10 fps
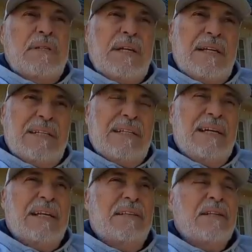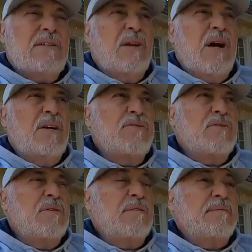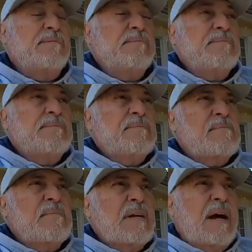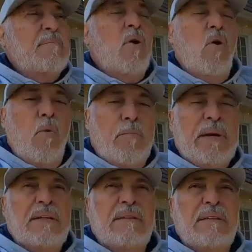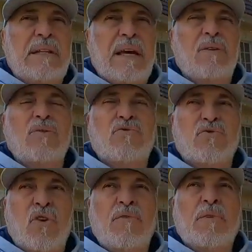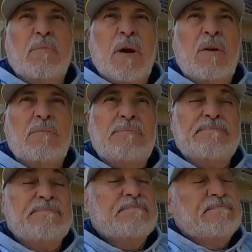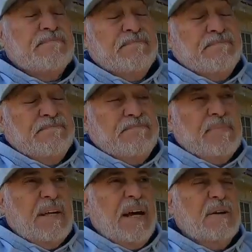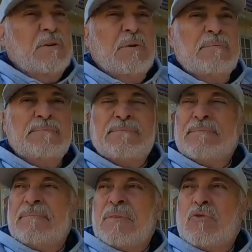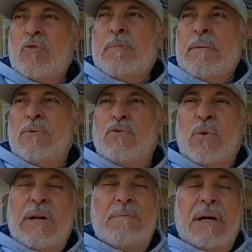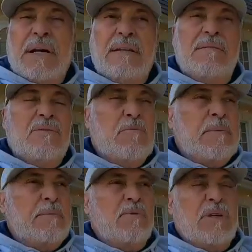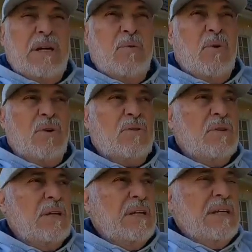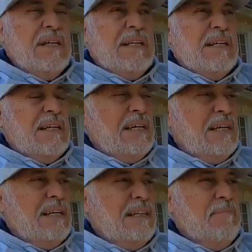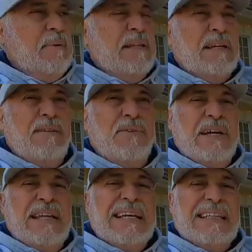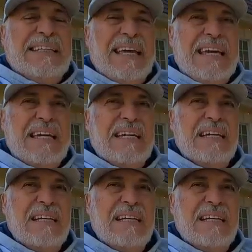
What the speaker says: and get it dislodged. I'm hoping that'll solve the problem. I don't know. Some people swear by it, some people say it works. Depending. If you're getting a tick,